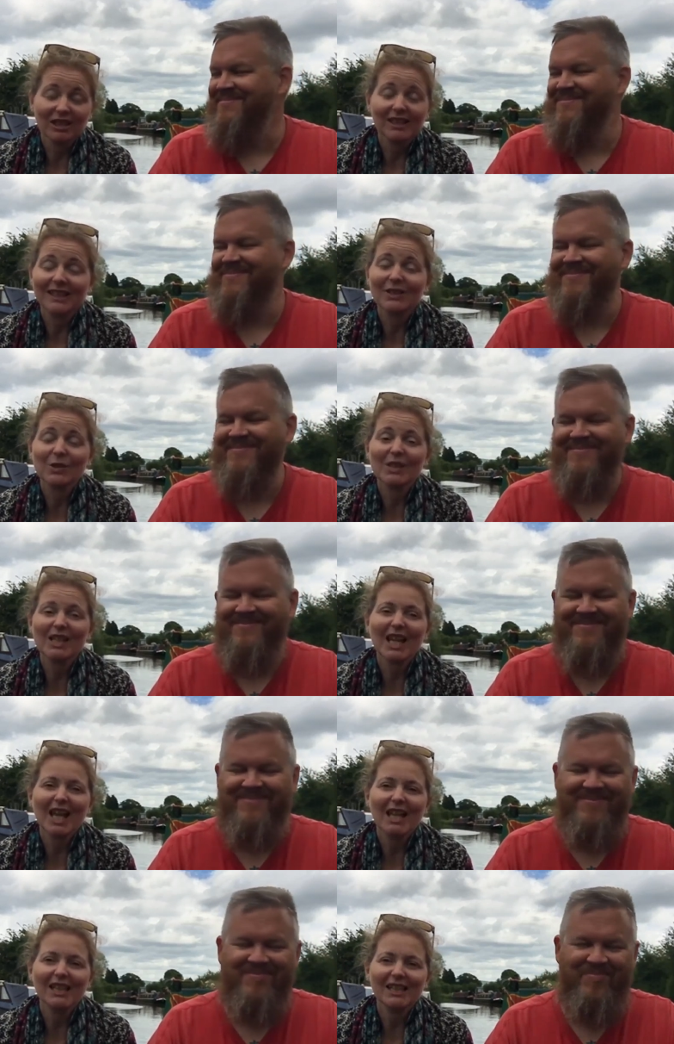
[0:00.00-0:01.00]
Speaker 1: and I cannot see
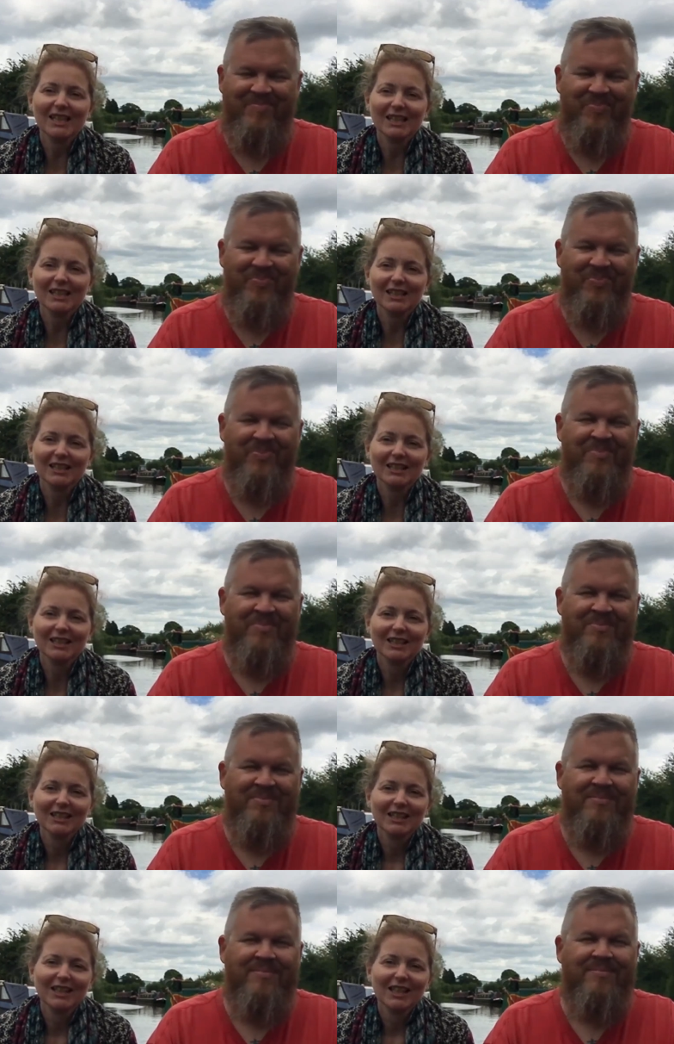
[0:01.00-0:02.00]
anything.
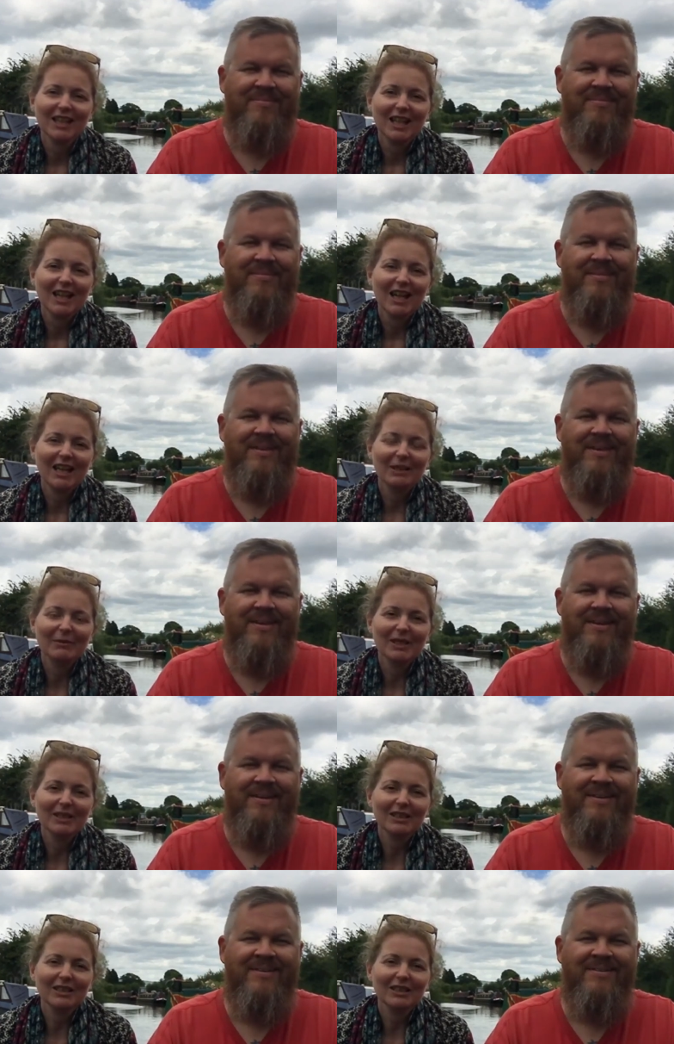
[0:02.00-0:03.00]
And he
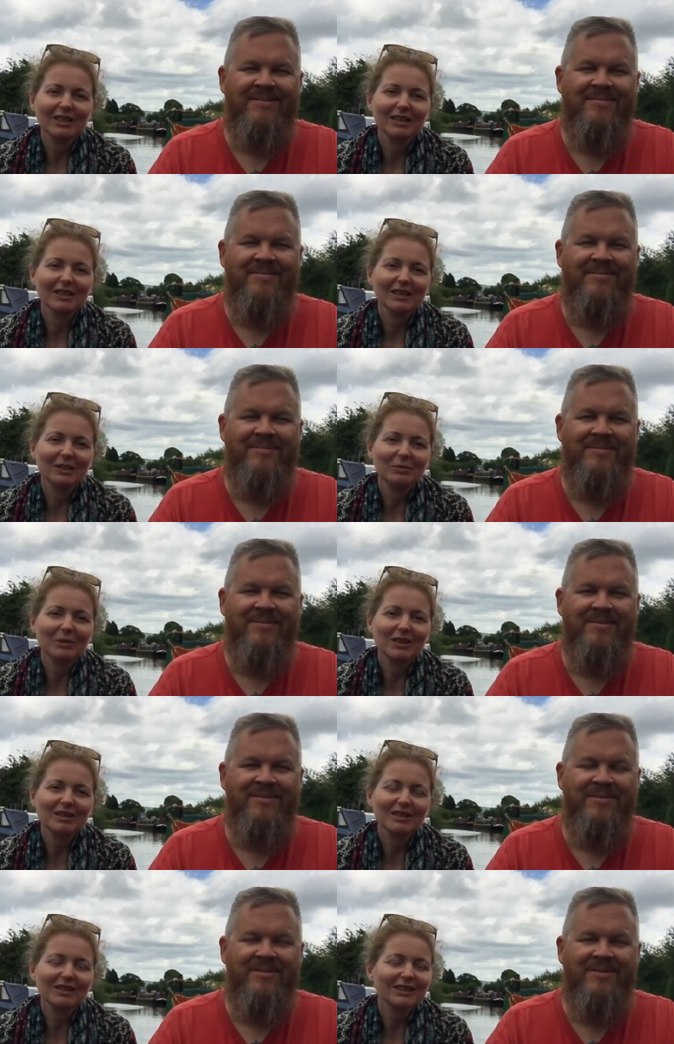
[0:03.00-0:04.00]
went, no
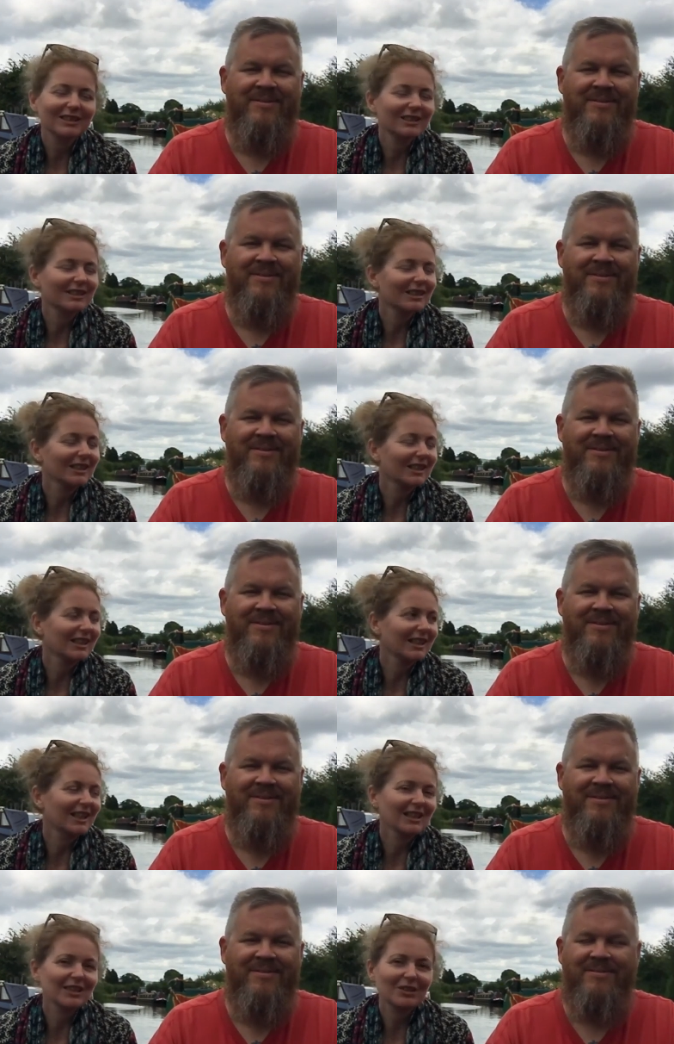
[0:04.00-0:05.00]
wonder the
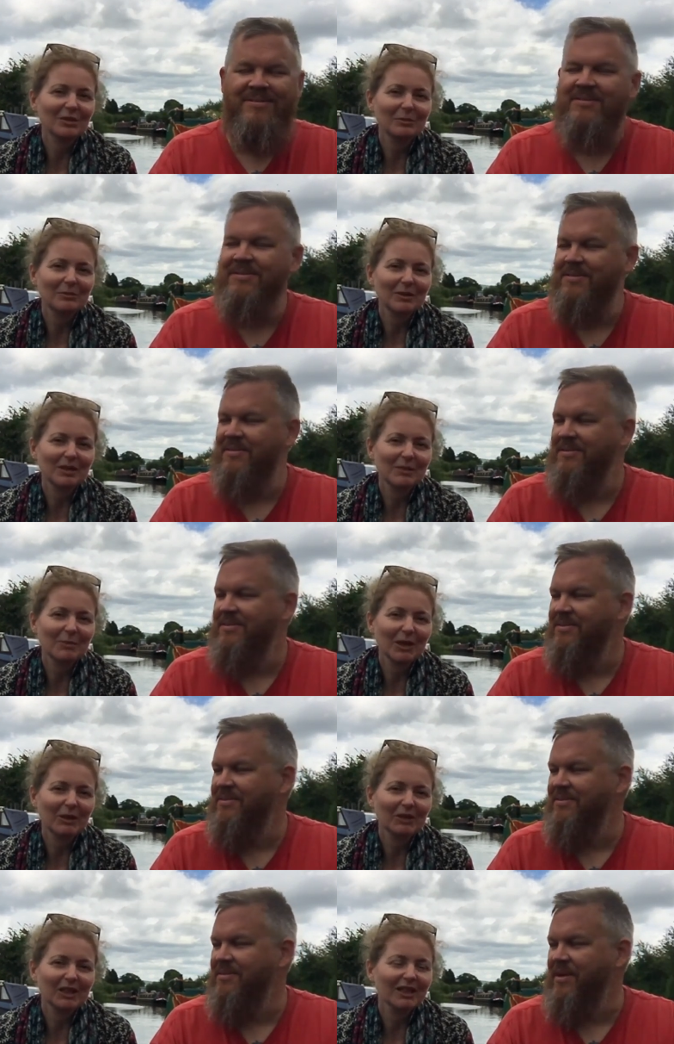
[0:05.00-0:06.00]
canal is
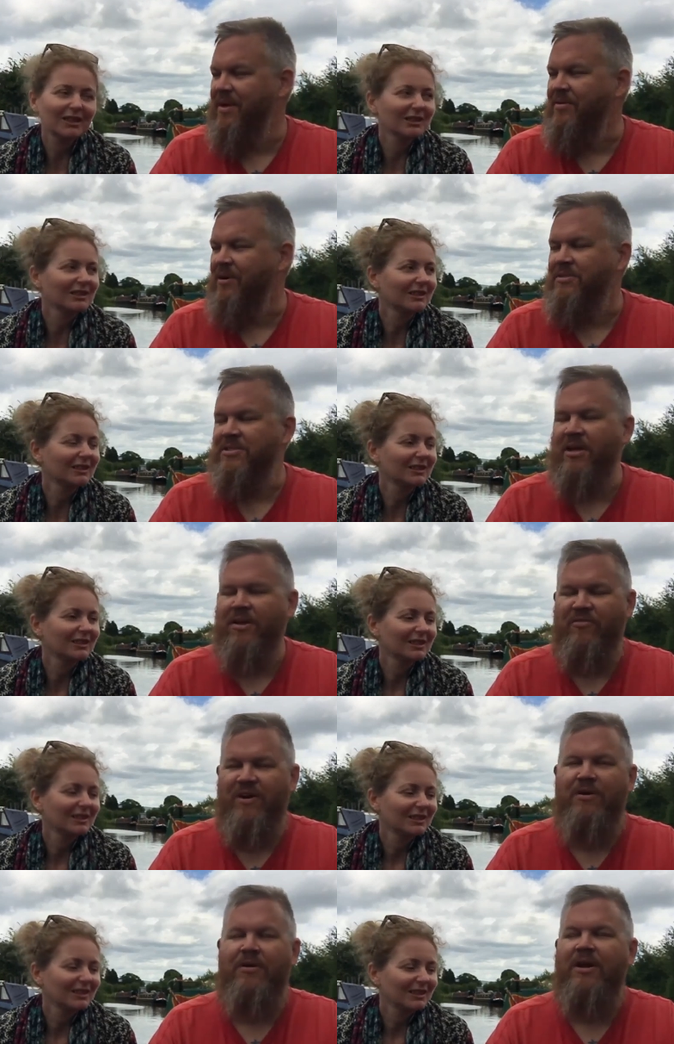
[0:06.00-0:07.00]
brown
Speaker 2: here. Yeah, no, I said I
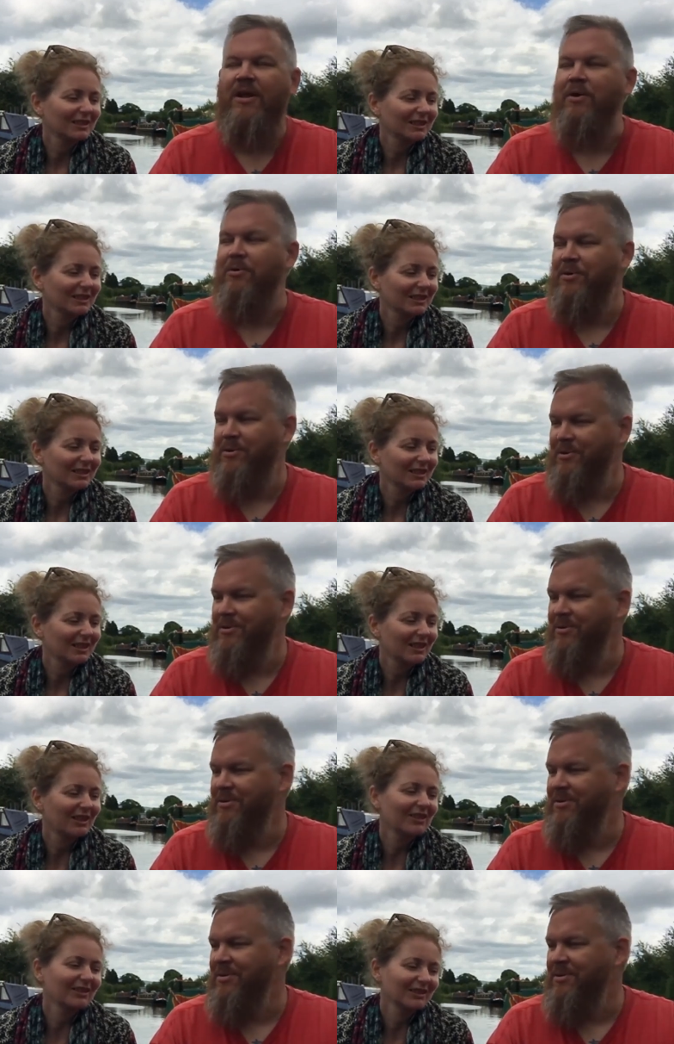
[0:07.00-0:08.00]
figured it out.
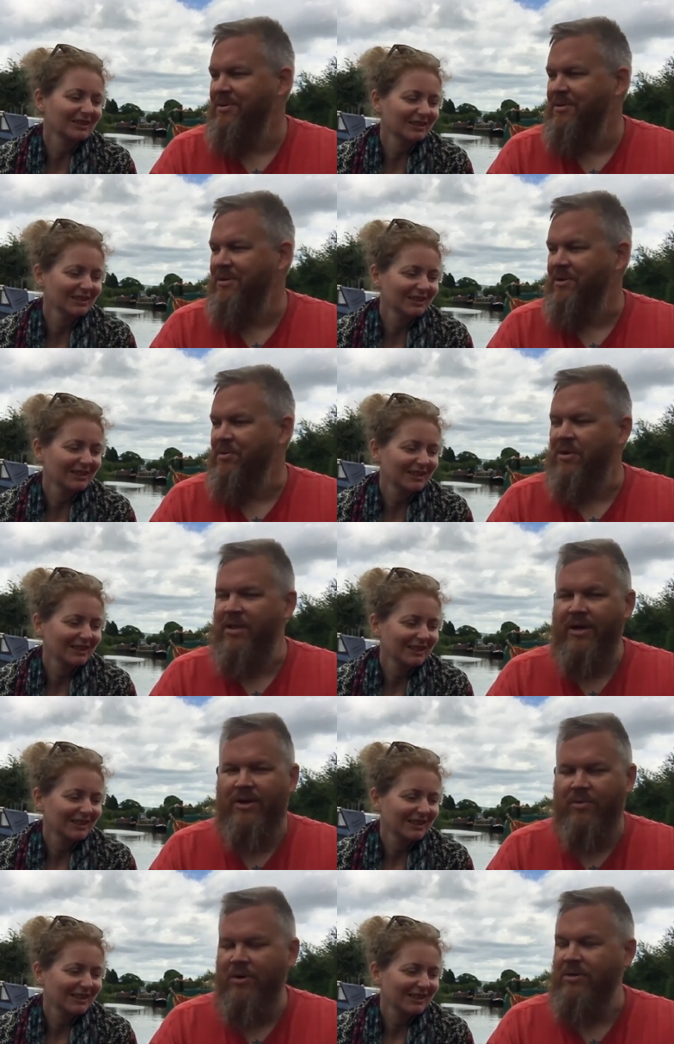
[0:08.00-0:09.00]
Speaker 1: Oh.
Speaker 2: And you were
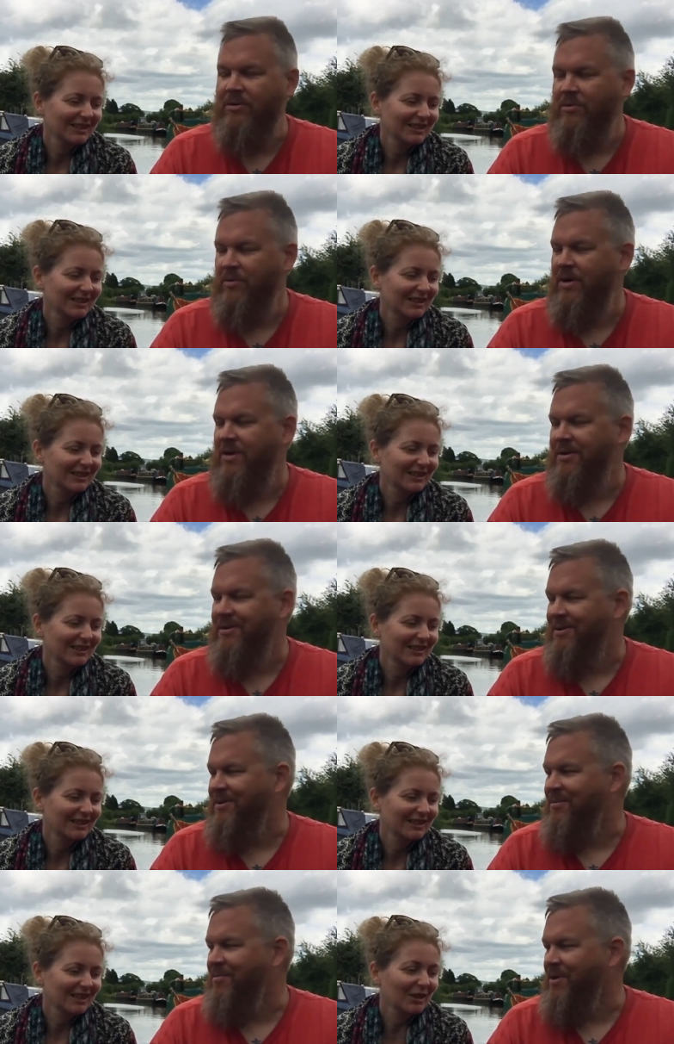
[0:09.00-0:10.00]
like, what?
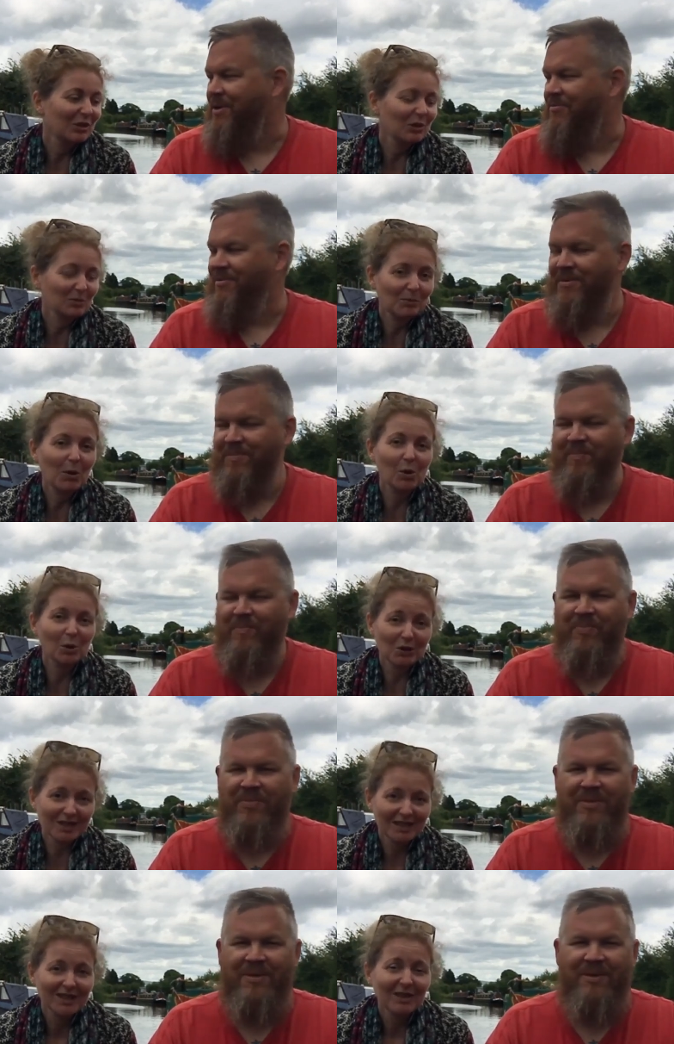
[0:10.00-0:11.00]
Speaker 1: And you just pause.